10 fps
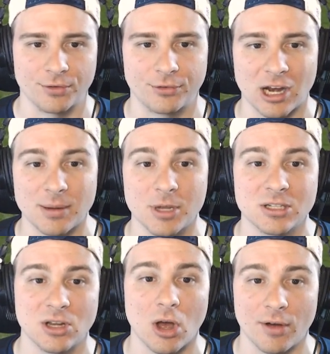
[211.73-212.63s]
Frame
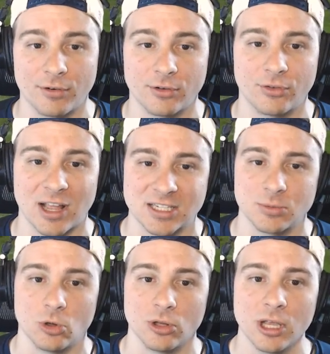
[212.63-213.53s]
to offer
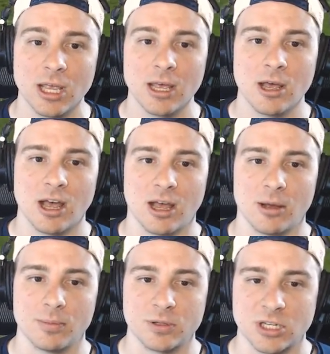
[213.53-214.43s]
flexible,
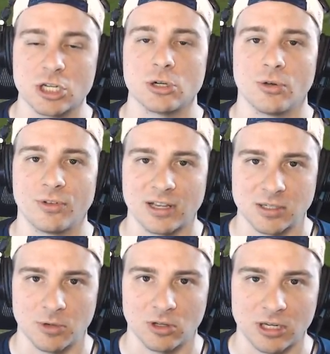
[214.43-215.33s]
positional
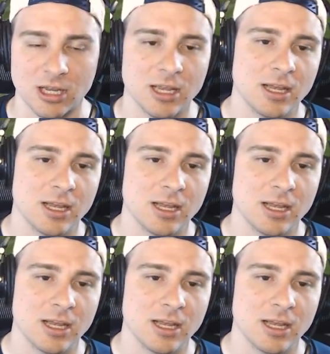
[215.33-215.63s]
flexibility.